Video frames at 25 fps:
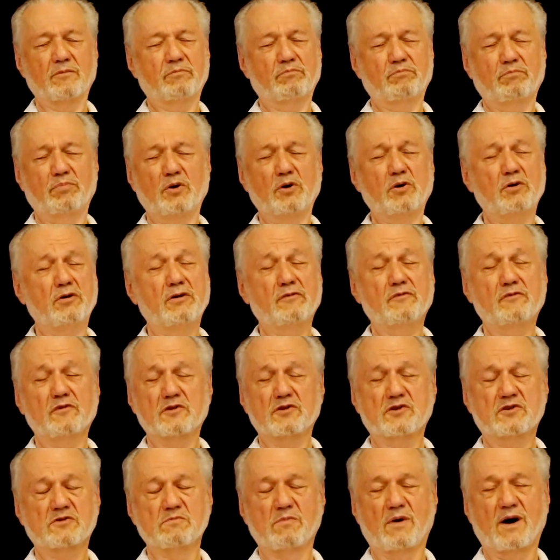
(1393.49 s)
beautiful
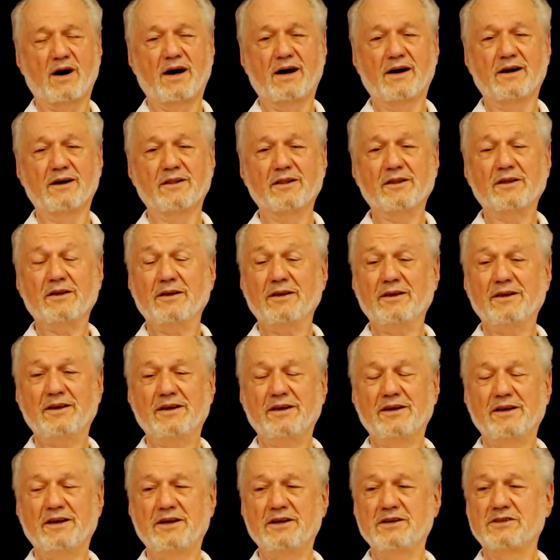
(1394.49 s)
smile,
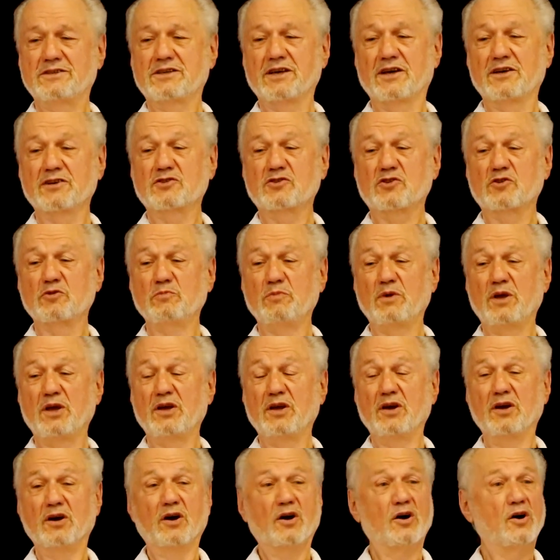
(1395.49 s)
he says to
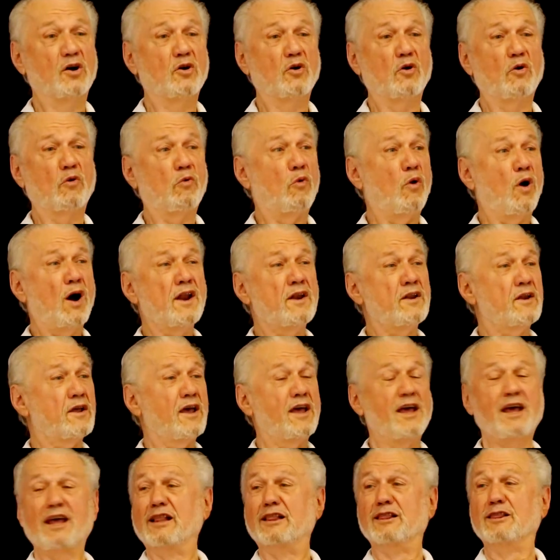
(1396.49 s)
me, "What
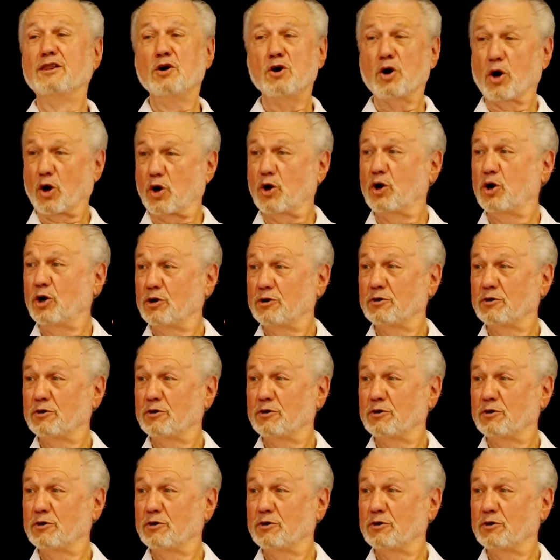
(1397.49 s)
a look!"